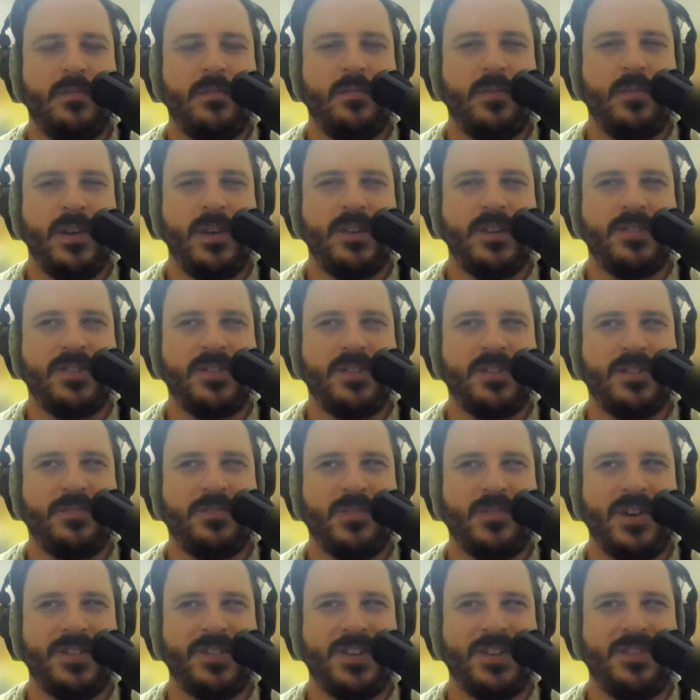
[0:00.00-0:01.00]
ways to
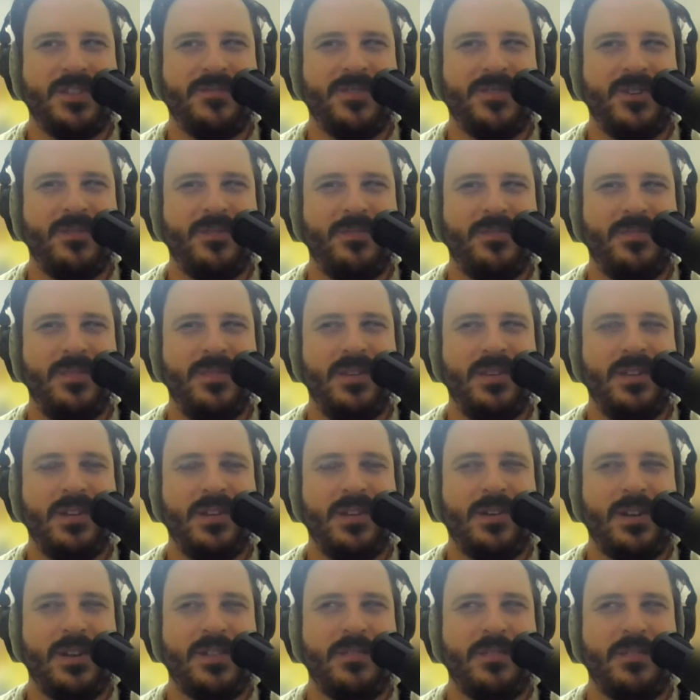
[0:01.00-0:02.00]
press confirm,
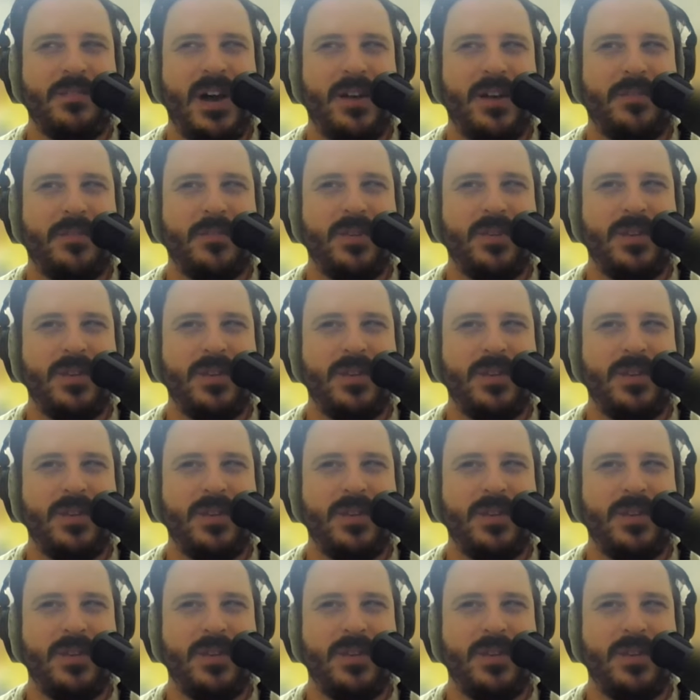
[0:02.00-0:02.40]
you're at the bottom.